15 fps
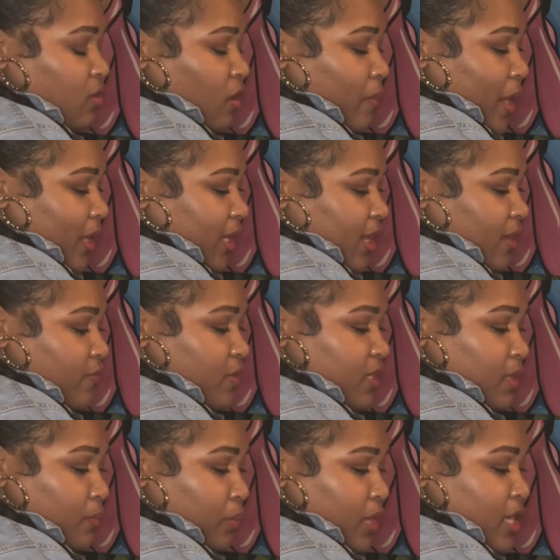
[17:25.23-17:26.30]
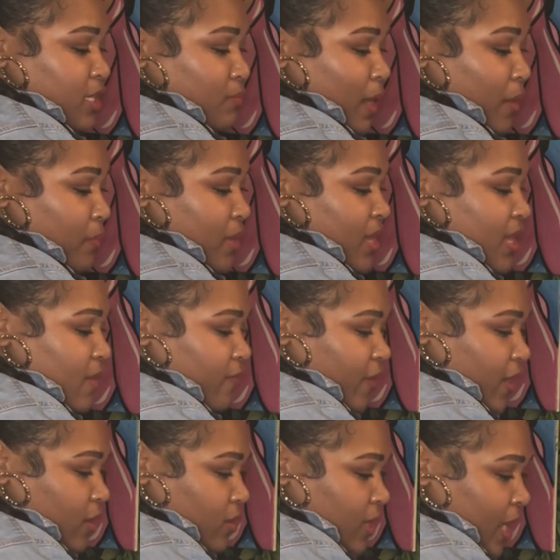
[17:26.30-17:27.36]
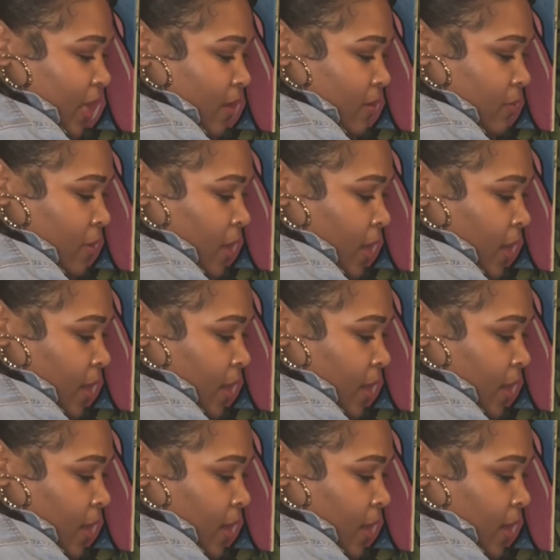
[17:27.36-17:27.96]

on my canvas and place my pinky finger down.